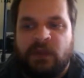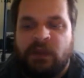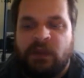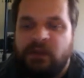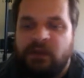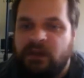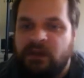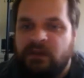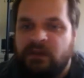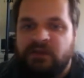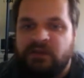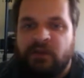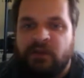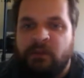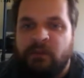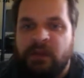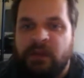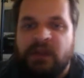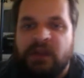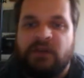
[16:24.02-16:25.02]
You need to
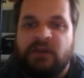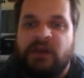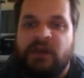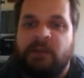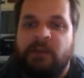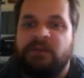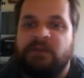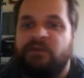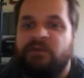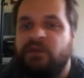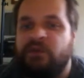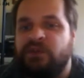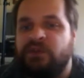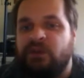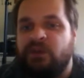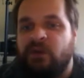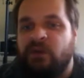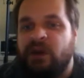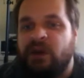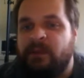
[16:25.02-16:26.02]
start meeting your neighbors before you
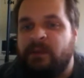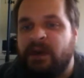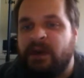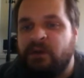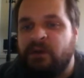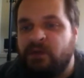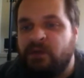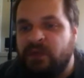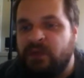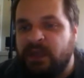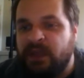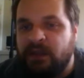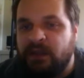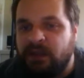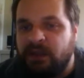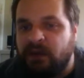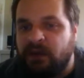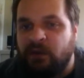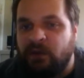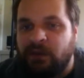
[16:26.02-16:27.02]
start worrying about who
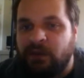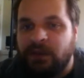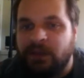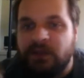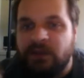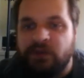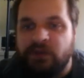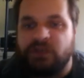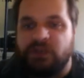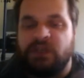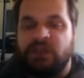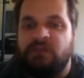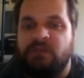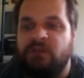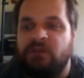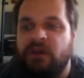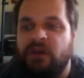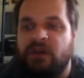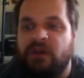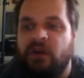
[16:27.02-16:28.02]
the leaders in the
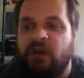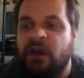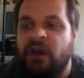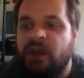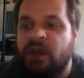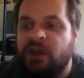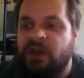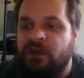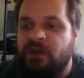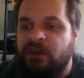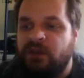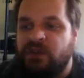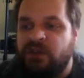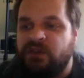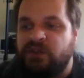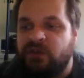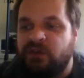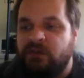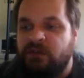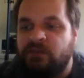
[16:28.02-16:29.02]
community are. You need
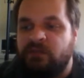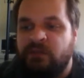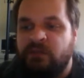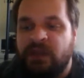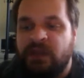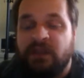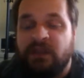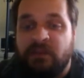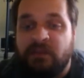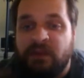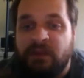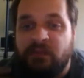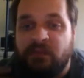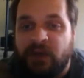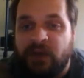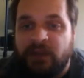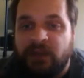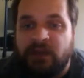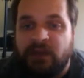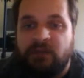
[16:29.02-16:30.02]
to start meeting the
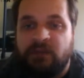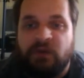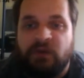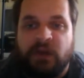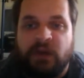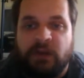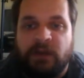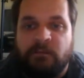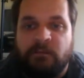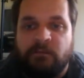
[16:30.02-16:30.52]
people in the community.